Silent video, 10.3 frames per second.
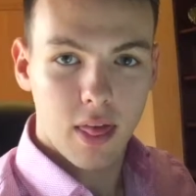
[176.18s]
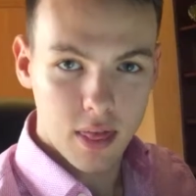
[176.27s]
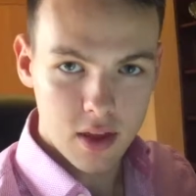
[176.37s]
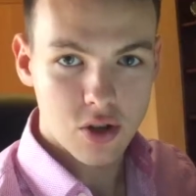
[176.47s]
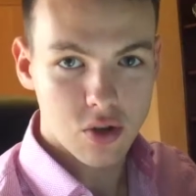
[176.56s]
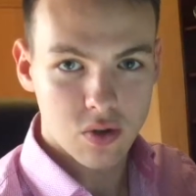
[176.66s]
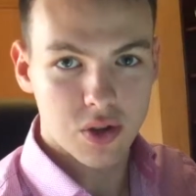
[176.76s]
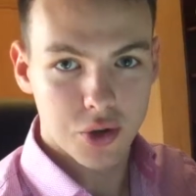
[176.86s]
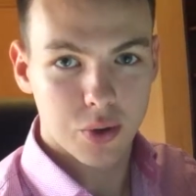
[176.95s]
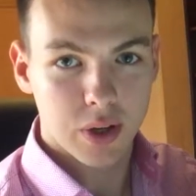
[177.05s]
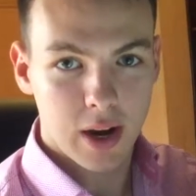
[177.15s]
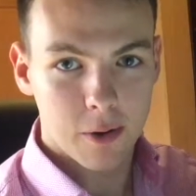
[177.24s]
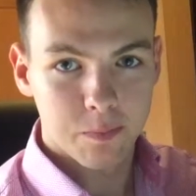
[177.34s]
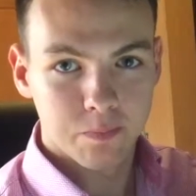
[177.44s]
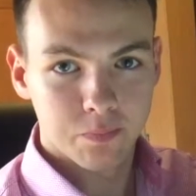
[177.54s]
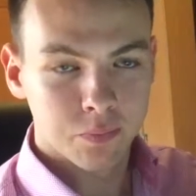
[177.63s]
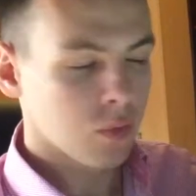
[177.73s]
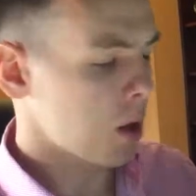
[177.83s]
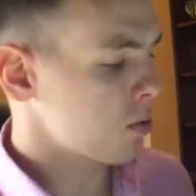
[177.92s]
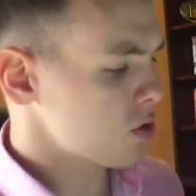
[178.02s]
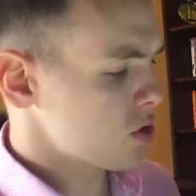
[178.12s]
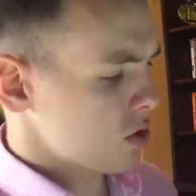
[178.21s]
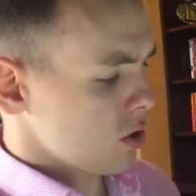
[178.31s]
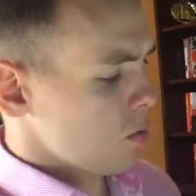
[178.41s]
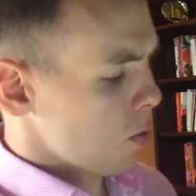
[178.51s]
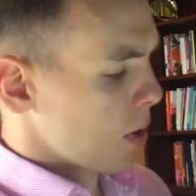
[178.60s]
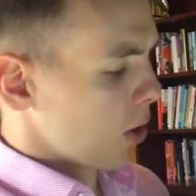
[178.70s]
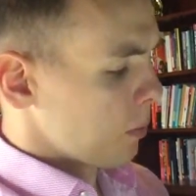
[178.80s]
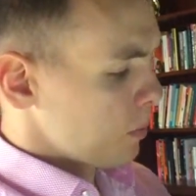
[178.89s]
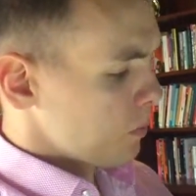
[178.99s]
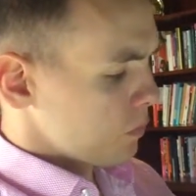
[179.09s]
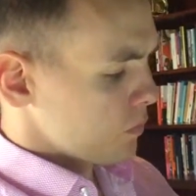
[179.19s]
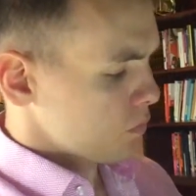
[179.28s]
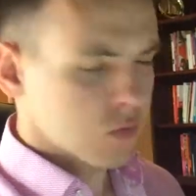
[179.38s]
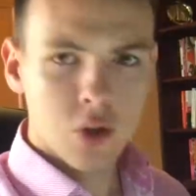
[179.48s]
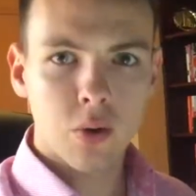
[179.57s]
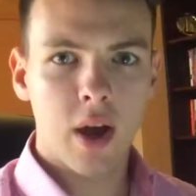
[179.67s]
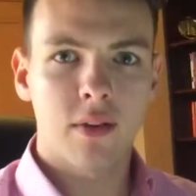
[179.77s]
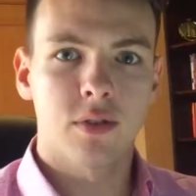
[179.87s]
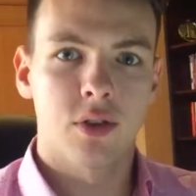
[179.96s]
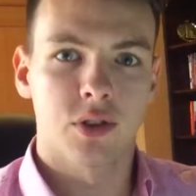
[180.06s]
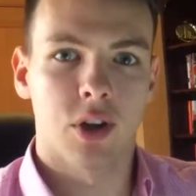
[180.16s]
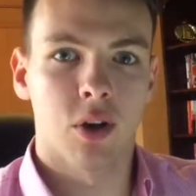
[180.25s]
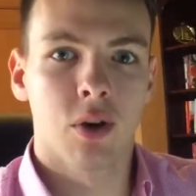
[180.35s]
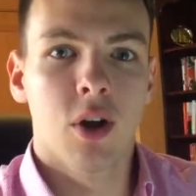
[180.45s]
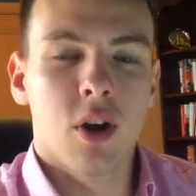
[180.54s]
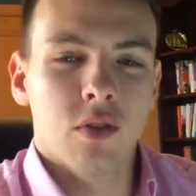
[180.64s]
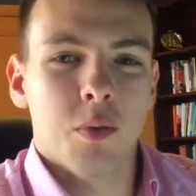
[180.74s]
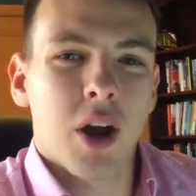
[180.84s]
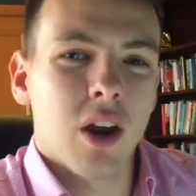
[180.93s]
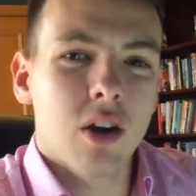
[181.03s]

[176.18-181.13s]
these shoes into account. I purchased them about 2.5 years ago for about